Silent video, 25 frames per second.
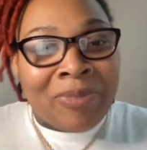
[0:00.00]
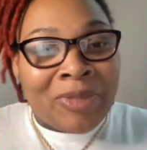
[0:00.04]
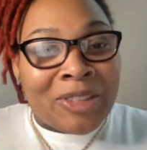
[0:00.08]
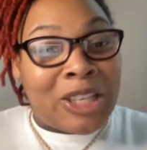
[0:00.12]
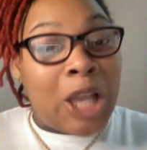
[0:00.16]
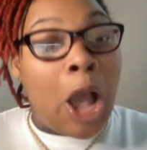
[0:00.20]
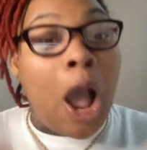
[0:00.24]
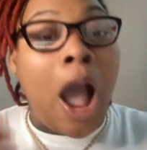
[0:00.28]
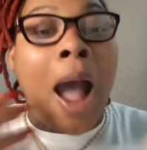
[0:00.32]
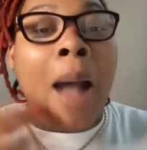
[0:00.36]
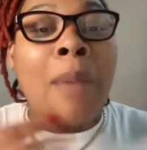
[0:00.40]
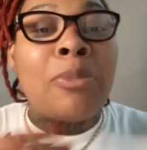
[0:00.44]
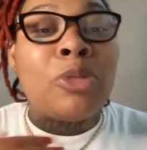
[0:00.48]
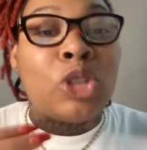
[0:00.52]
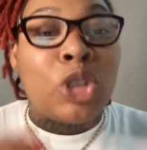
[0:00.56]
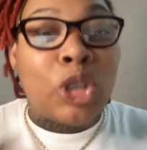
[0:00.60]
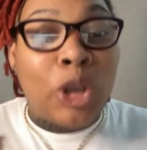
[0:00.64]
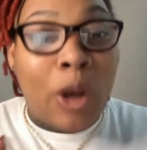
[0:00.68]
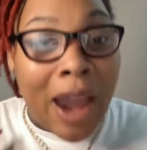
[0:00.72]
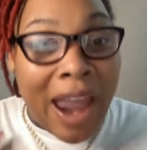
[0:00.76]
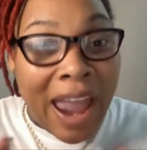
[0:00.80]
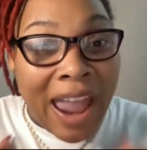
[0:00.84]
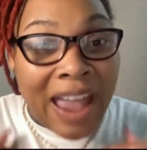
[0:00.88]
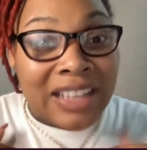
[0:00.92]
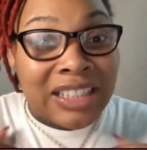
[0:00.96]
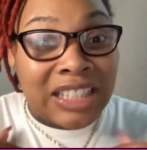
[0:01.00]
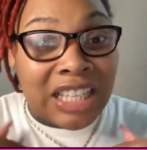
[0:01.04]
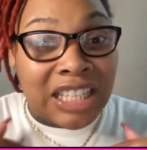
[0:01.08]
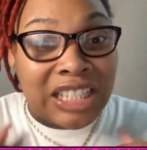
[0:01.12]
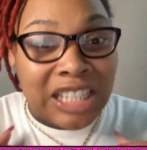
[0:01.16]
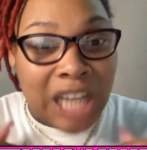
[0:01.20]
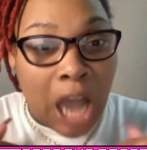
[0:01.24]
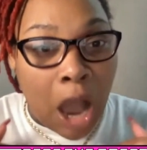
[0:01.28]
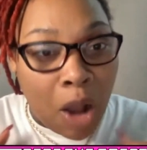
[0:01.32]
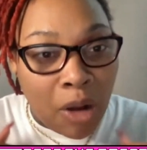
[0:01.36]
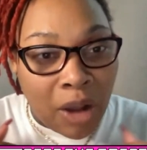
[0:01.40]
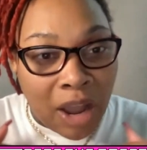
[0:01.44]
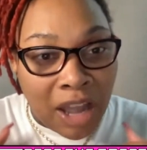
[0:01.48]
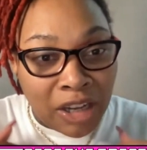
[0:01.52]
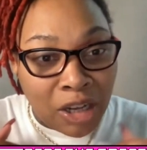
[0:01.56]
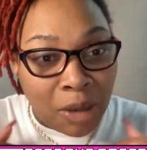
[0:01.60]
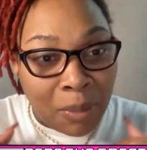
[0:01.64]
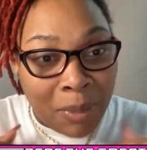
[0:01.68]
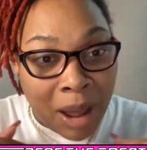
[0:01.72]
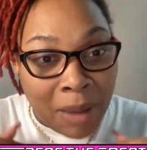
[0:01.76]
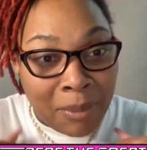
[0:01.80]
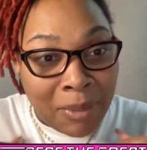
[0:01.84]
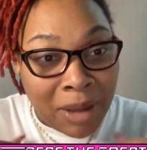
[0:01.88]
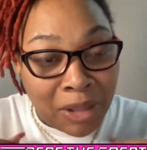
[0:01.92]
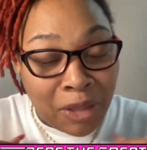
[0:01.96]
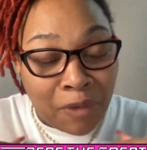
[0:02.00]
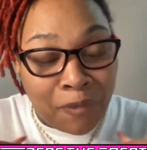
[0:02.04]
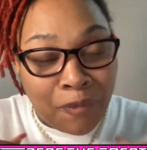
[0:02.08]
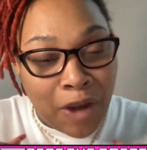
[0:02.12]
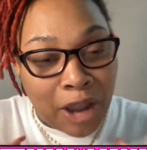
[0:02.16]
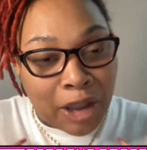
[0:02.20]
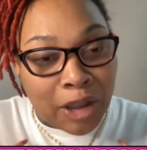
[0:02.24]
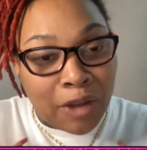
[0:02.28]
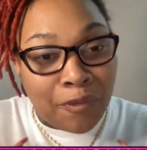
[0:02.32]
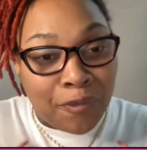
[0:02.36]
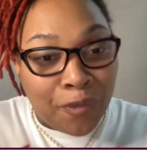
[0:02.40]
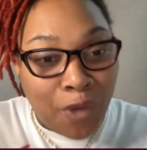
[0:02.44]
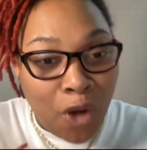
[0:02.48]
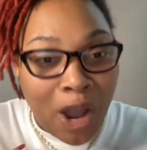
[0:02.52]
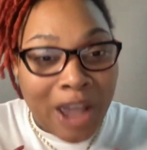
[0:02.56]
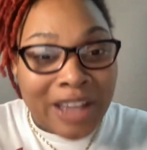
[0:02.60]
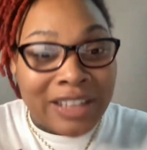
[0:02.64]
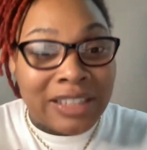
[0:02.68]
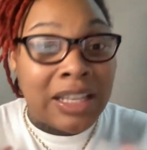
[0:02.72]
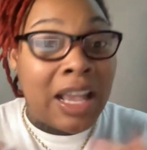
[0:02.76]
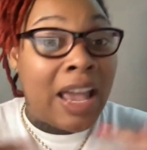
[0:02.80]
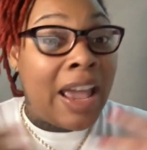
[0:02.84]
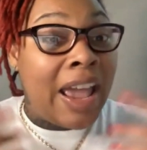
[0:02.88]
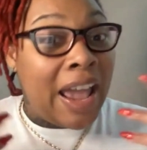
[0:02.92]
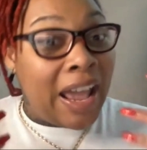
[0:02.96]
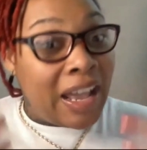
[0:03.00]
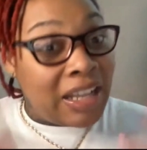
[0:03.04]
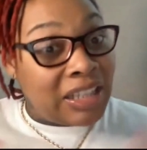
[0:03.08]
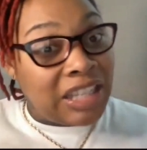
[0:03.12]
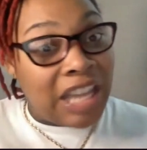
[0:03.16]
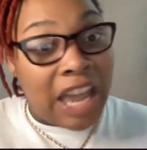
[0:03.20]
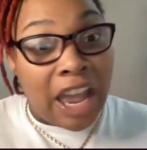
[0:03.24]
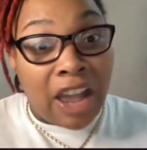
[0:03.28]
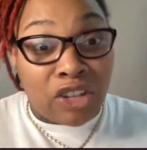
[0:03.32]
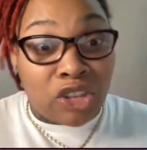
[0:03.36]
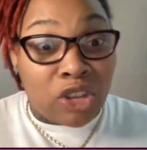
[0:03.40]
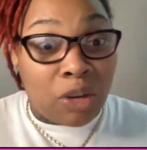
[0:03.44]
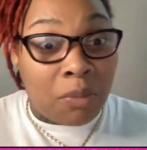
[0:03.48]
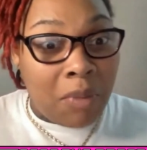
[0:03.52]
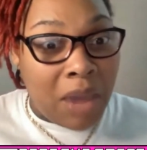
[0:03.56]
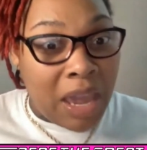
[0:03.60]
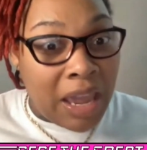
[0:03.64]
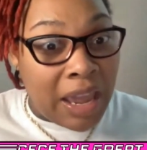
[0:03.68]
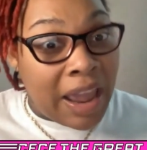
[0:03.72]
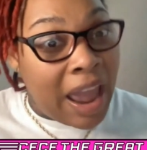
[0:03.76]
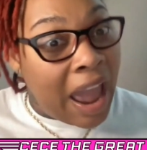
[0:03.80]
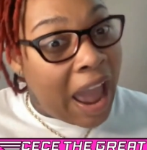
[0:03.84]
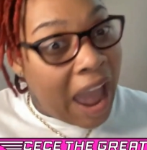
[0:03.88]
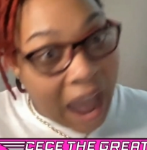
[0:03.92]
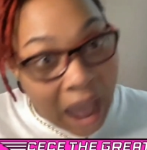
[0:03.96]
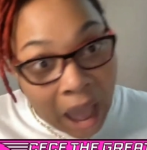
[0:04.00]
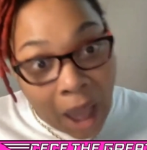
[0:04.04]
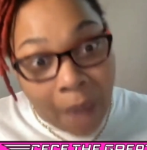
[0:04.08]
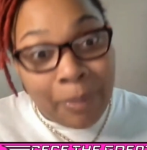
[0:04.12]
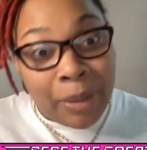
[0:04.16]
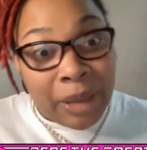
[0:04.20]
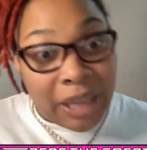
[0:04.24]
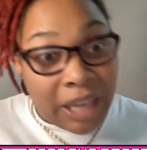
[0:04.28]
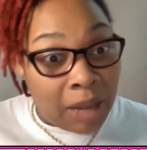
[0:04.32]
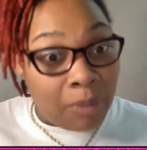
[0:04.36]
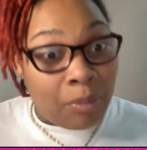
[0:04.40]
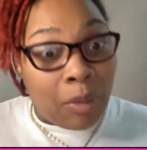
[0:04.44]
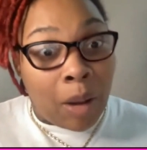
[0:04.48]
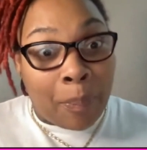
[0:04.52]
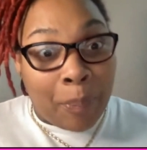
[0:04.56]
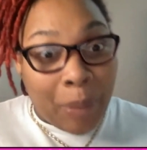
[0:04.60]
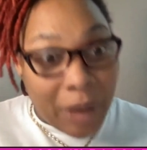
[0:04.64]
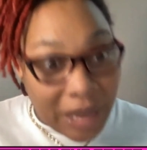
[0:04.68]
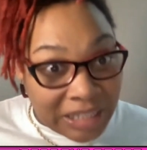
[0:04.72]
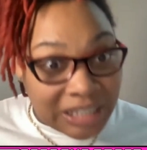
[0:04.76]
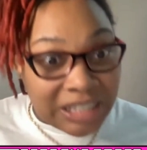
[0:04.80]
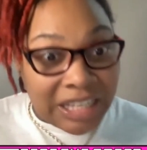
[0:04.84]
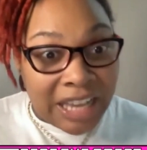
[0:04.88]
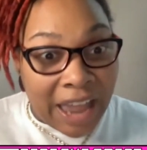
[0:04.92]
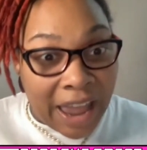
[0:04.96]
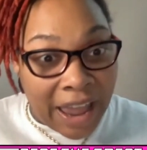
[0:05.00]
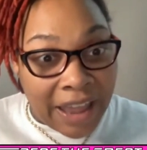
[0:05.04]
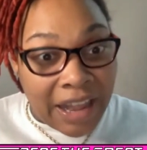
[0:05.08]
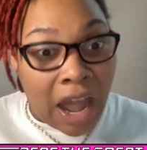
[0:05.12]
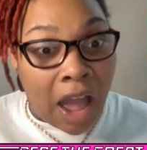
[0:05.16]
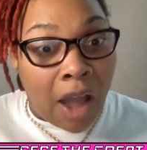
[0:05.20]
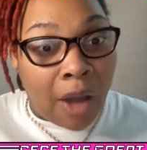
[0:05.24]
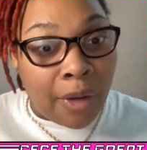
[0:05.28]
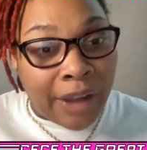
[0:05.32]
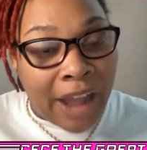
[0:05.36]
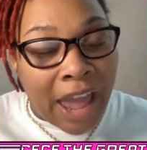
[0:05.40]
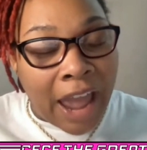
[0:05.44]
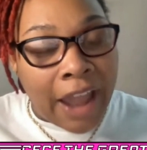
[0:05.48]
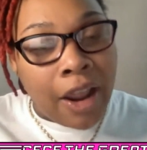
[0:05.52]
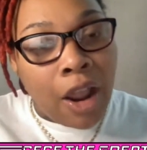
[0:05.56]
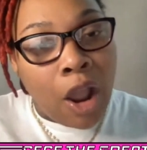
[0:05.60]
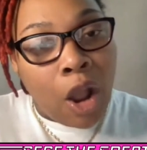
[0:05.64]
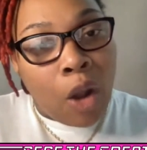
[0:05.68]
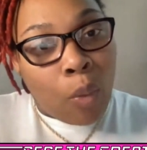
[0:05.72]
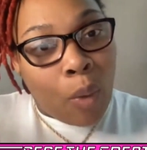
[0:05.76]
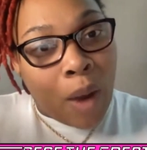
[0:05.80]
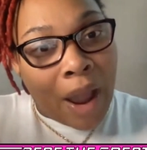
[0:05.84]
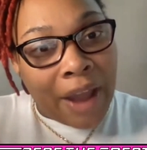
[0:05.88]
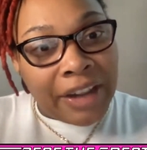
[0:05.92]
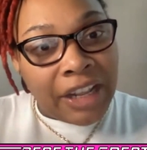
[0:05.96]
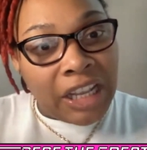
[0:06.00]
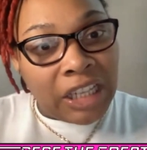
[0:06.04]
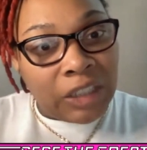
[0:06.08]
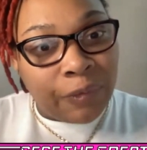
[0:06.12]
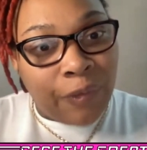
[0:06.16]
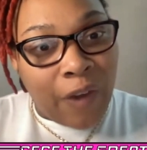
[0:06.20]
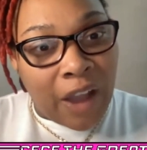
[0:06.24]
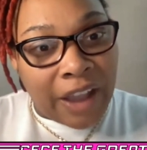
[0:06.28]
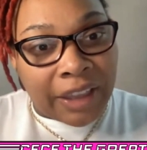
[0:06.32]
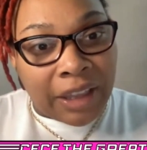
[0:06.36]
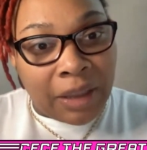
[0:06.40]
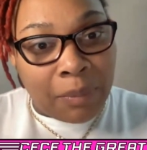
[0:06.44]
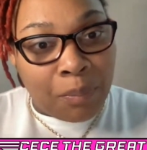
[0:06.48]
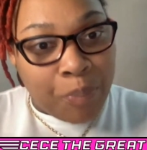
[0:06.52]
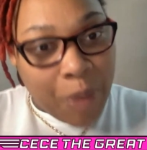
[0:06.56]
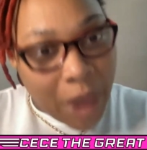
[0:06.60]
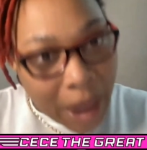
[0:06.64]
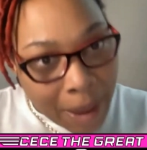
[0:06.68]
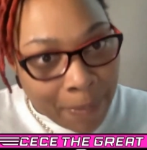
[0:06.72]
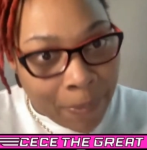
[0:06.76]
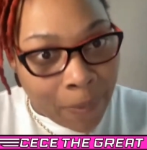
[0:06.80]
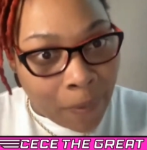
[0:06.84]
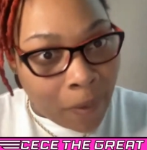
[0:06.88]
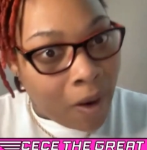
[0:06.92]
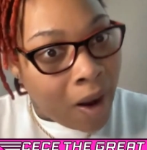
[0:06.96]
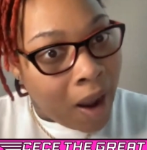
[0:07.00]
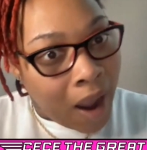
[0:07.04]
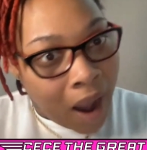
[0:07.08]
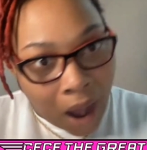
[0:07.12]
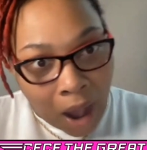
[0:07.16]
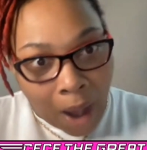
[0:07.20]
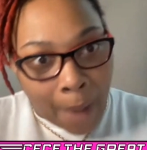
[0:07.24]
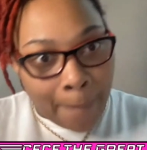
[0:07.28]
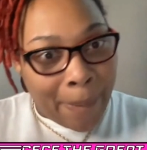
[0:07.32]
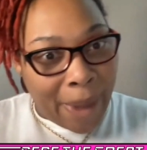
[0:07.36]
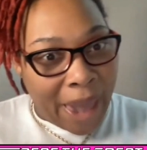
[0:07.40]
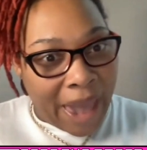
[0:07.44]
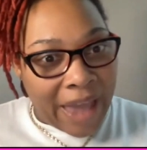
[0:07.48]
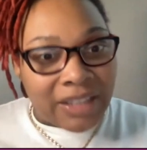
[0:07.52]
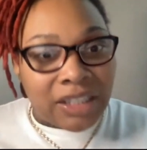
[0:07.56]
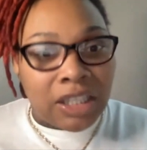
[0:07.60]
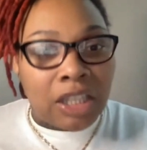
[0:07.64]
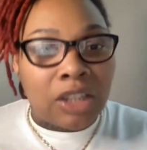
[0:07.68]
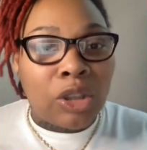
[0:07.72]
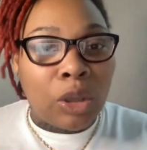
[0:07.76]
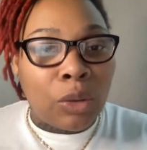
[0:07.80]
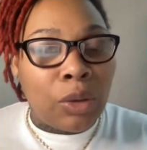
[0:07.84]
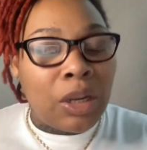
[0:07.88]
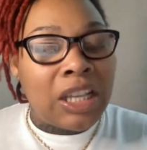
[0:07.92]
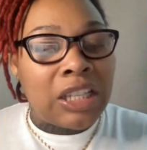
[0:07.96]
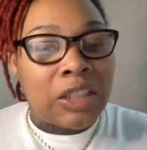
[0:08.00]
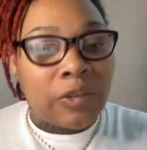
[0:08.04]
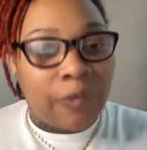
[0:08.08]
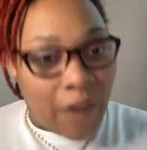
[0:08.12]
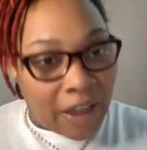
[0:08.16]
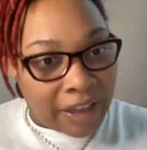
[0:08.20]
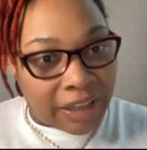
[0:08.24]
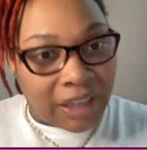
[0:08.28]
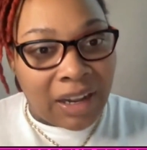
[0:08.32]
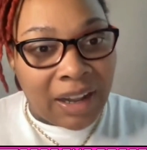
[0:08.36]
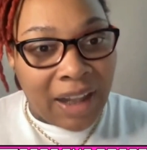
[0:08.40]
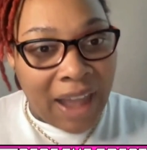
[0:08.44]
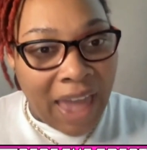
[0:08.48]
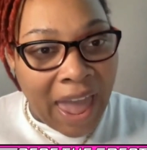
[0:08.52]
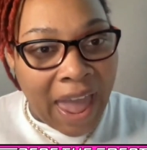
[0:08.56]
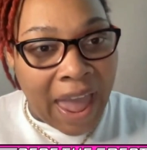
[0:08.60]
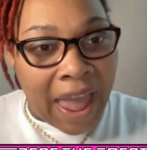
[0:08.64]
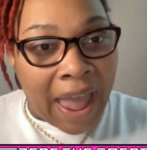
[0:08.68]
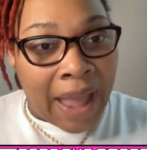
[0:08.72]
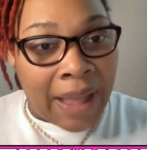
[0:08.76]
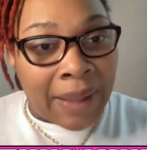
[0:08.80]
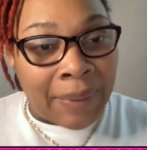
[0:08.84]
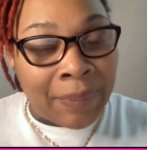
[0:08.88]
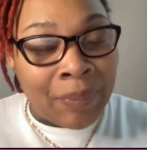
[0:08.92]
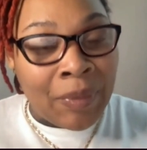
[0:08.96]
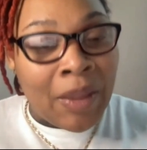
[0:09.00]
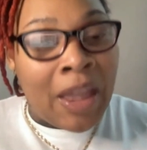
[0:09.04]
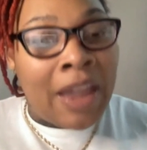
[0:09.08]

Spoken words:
So I'm trying to talk under my motherfucking voice and tell Jamie how I've been getting my pussy ate all night while these fucking people are passing through these fucking lines.